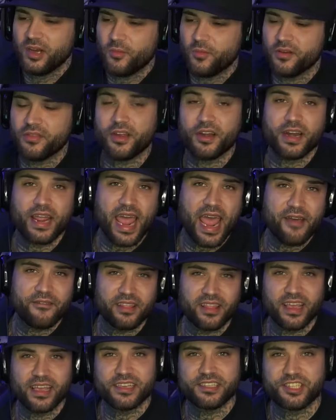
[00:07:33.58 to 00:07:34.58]
Well, there you have it,
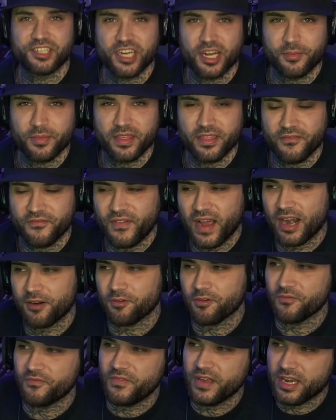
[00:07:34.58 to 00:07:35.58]
ladies and gentlemen. The
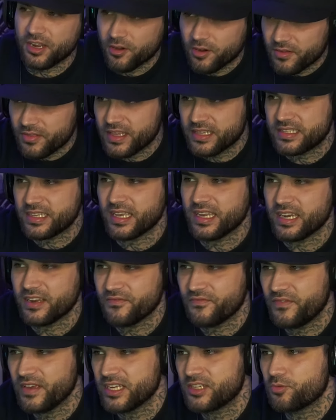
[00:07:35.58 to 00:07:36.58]
viral video of this
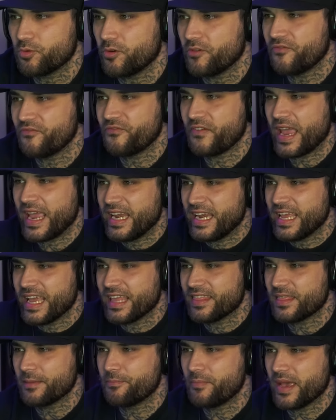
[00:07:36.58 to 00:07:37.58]
individual fainting
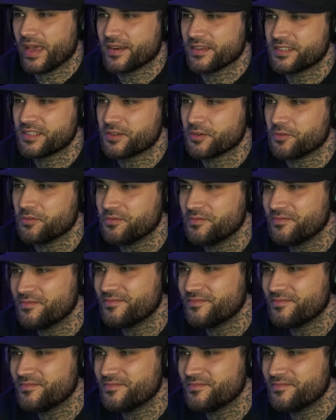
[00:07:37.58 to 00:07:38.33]
at the pedestal.